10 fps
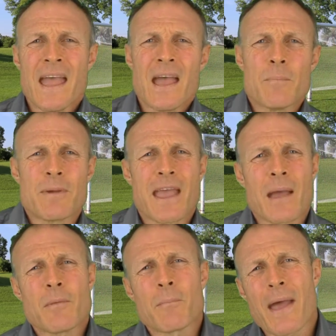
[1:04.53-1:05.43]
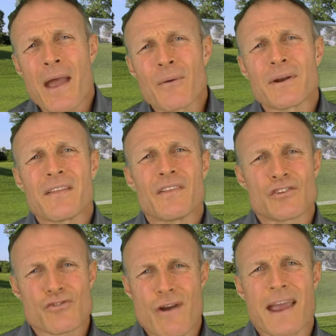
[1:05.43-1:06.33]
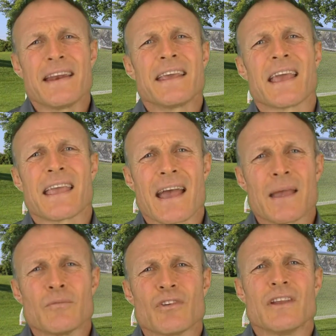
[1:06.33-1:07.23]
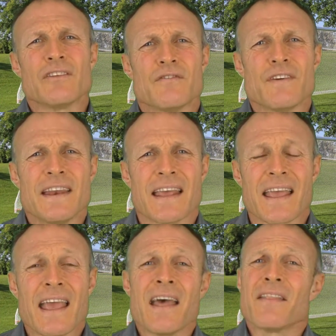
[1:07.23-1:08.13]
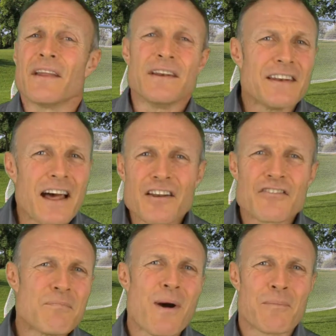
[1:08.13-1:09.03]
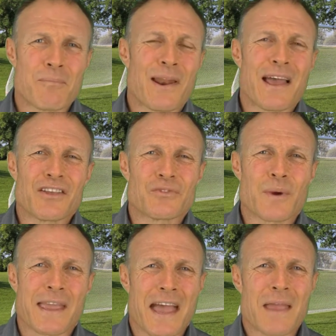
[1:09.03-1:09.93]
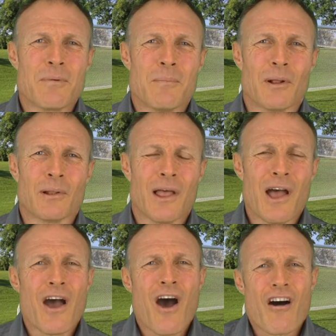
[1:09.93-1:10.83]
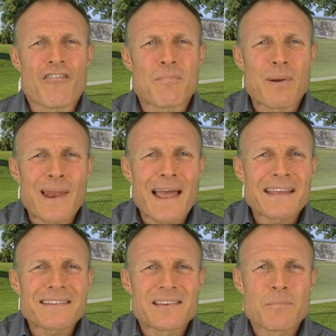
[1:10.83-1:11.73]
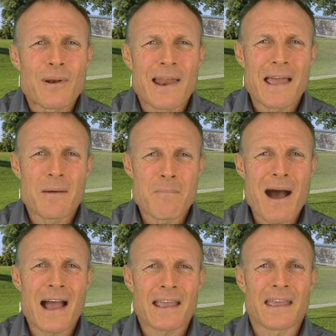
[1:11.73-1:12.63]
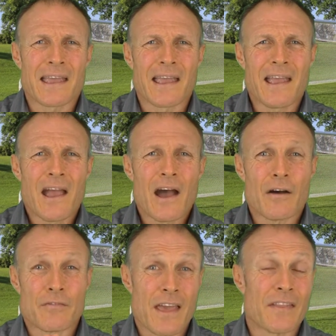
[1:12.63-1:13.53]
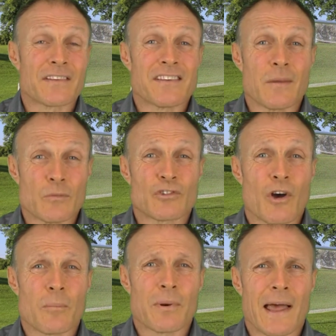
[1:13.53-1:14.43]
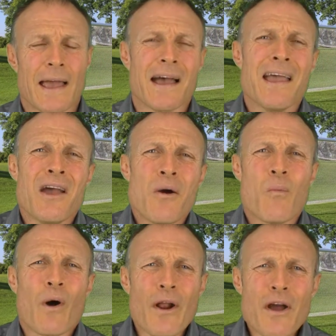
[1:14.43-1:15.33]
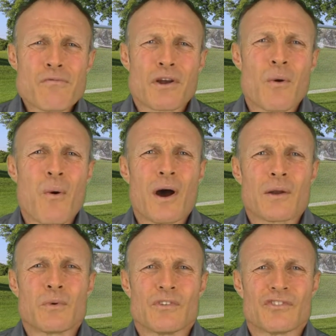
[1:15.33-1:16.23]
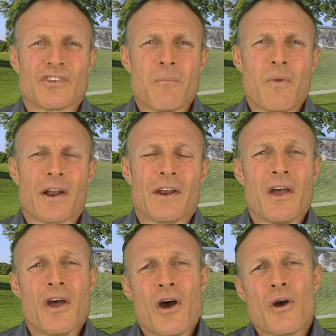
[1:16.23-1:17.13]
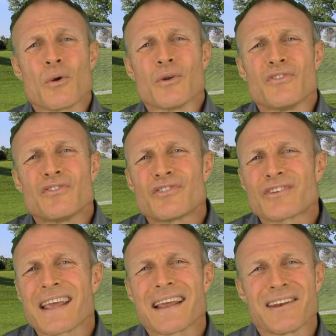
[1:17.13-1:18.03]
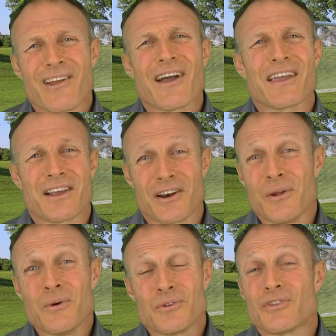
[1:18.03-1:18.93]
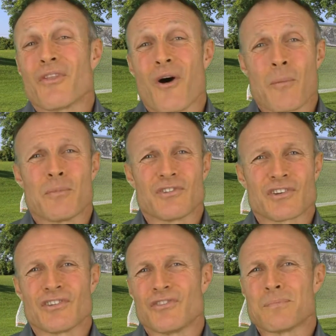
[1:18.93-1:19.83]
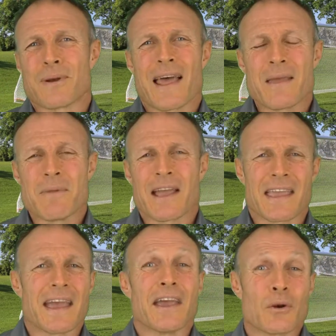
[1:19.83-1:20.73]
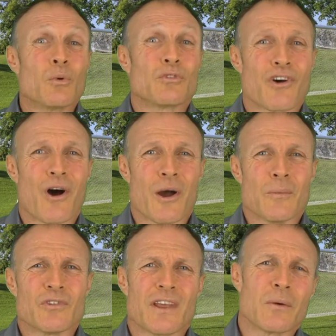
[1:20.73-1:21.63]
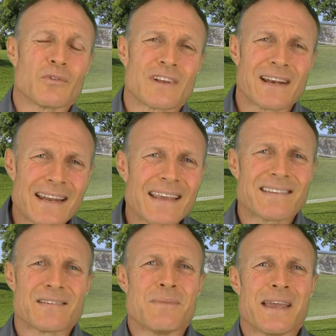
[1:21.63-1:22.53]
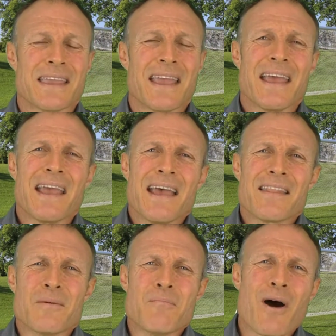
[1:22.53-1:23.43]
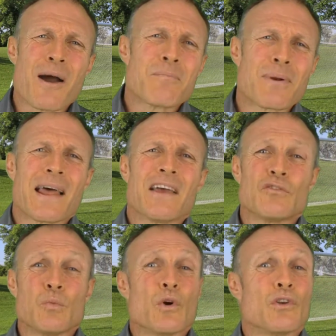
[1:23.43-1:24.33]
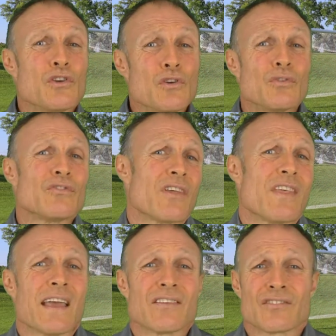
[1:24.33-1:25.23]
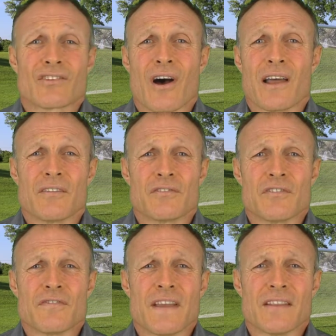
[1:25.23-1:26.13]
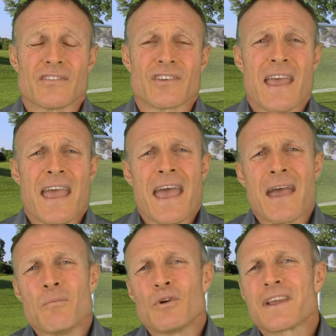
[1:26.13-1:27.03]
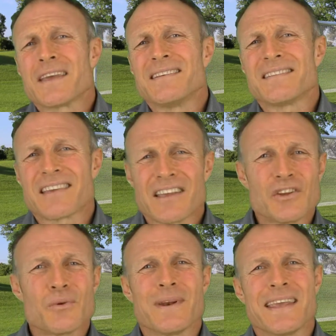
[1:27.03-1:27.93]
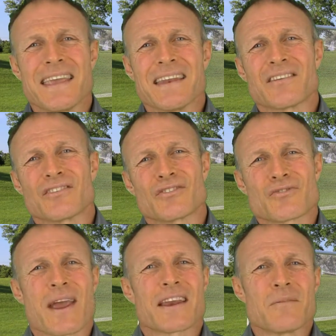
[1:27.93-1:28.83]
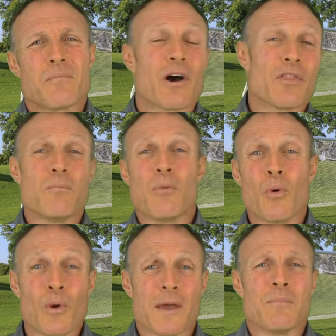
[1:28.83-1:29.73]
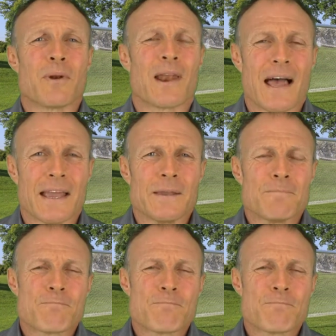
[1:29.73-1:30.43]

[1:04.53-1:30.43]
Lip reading: It became apparent in the training and games intervening that none of my players were capable of player-to-player marking of the other team's top player. What I required was someone who could stick like glue to the opposition's playmaker at all times, and it was clear to me that my players weren't used to that style of defence and would continually get distracted by the ball in play.